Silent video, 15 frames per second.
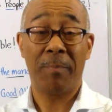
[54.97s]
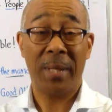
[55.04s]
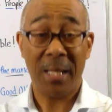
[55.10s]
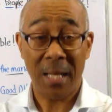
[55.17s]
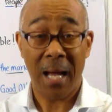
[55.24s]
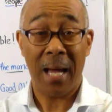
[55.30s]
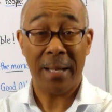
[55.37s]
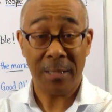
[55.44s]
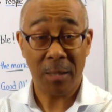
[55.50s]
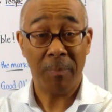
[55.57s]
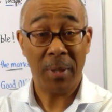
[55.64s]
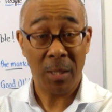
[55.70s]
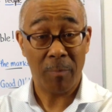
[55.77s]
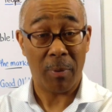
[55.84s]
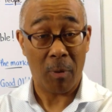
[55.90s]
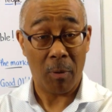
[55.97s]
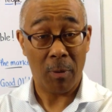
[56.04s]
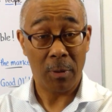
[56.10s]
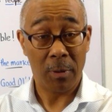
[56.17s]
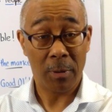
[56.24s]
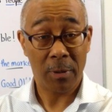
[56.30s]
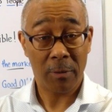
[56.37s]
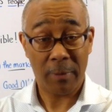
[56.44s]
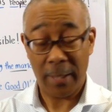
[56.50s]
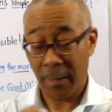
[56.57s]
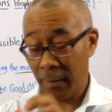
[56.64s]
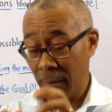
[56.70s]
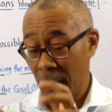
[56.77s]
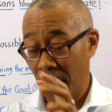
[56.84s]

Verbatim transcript: to be kind to people, right?